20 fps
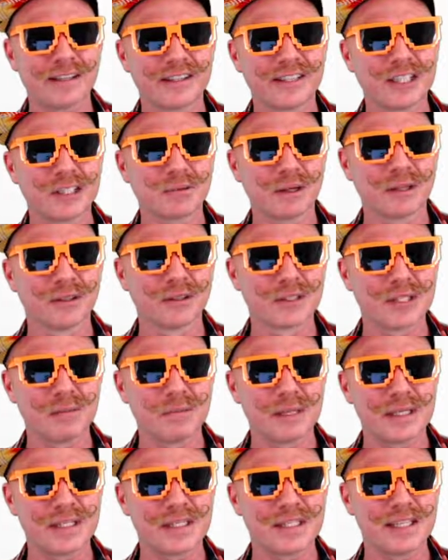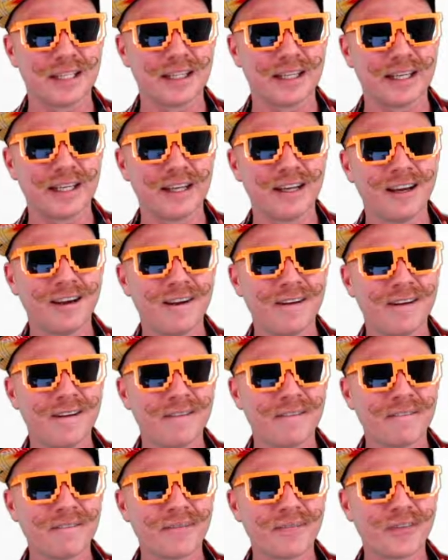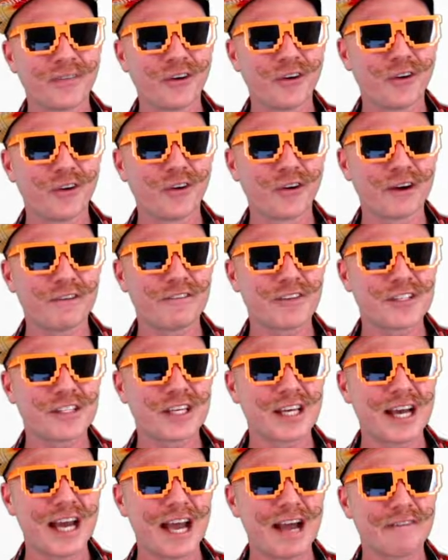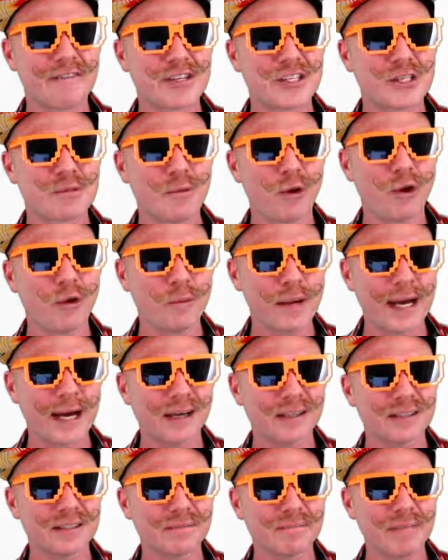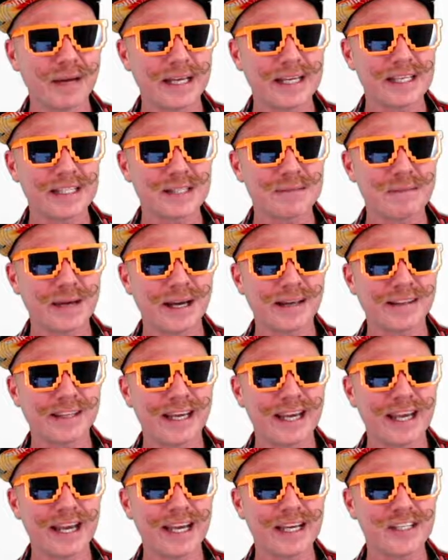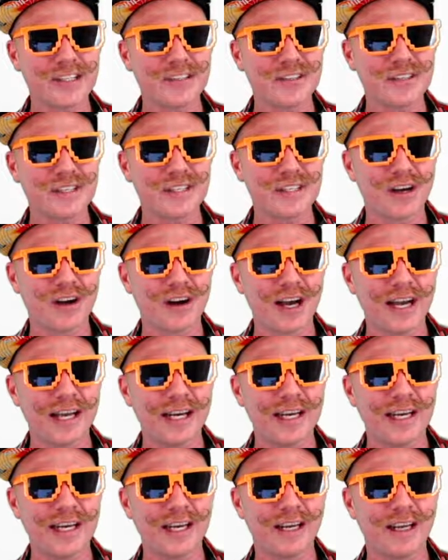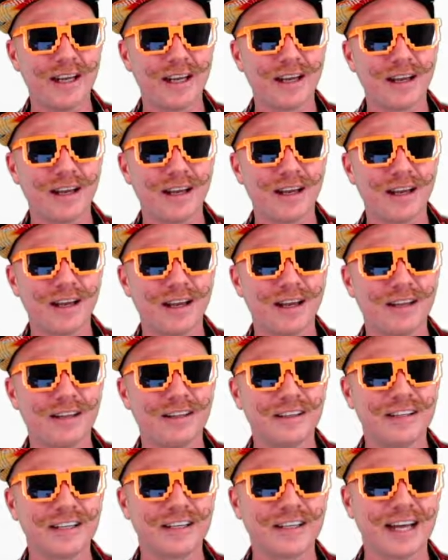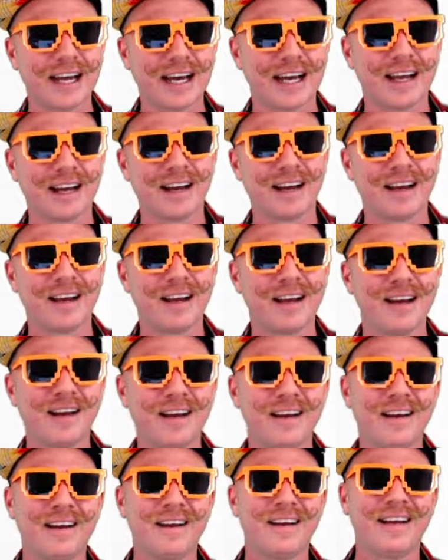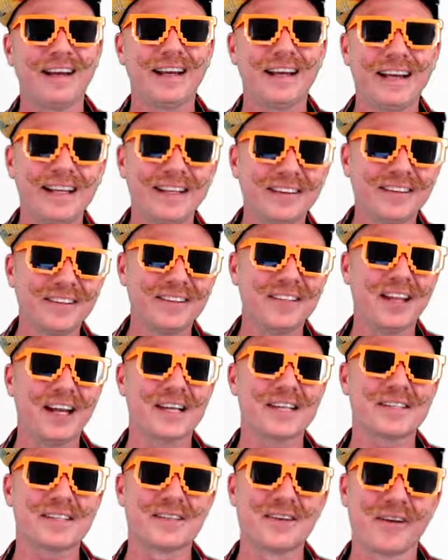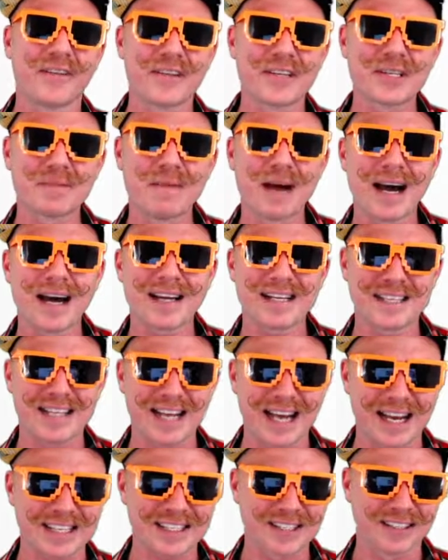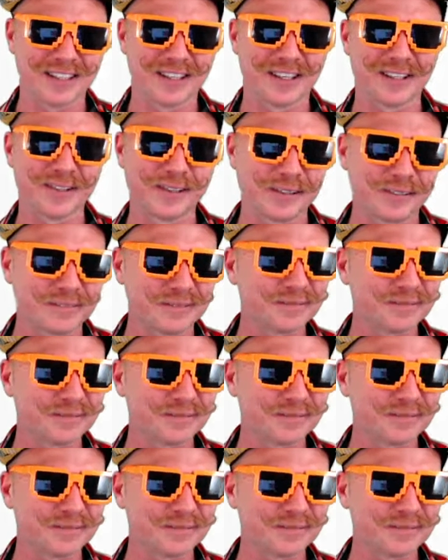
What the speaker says: This one looks a bit silly. Or if it's going to have a small mouth, make its mouth extra tiny. Look at that. It looks like it's not the smartest axolotl.